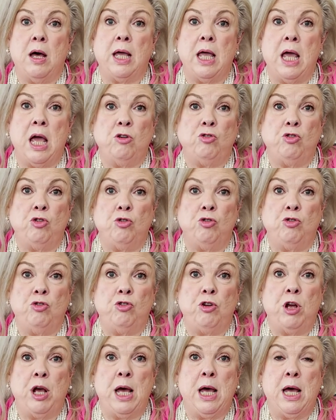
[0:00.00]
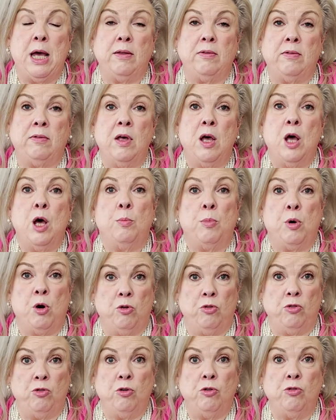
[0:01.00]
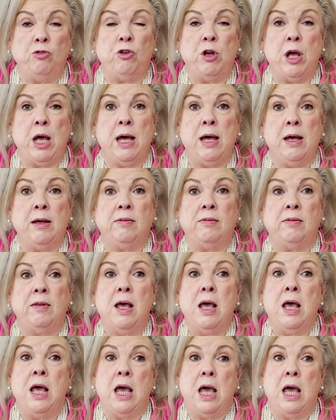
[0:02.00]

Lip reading: cashier's checks, personal checks,